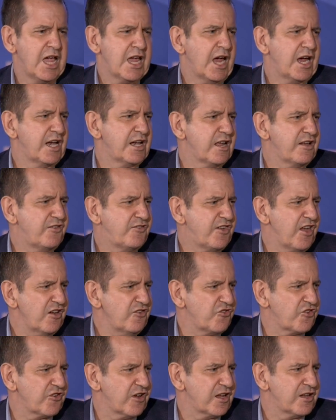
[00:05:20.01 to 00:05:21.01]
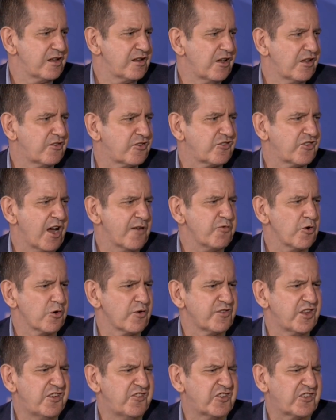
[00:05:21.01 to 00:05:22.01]
In addition, several of
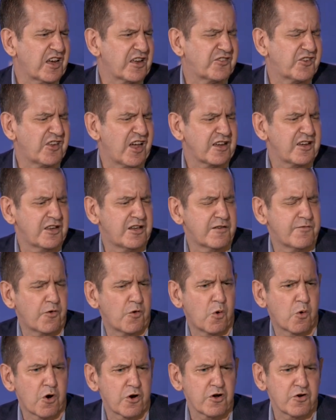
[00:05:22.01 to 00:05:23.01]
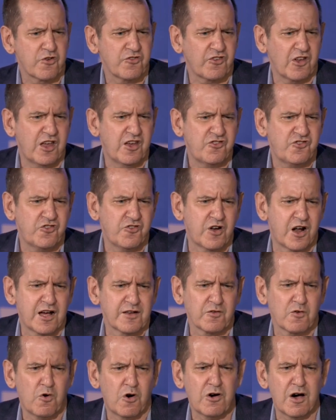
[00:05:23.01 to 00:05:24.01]
these executive orders issued
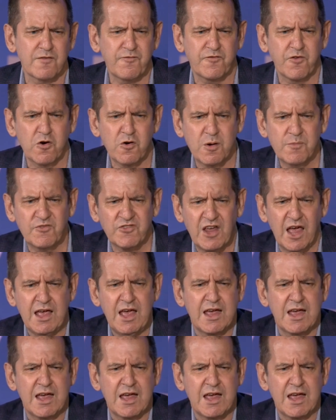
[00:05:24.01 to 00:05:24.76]
on law firms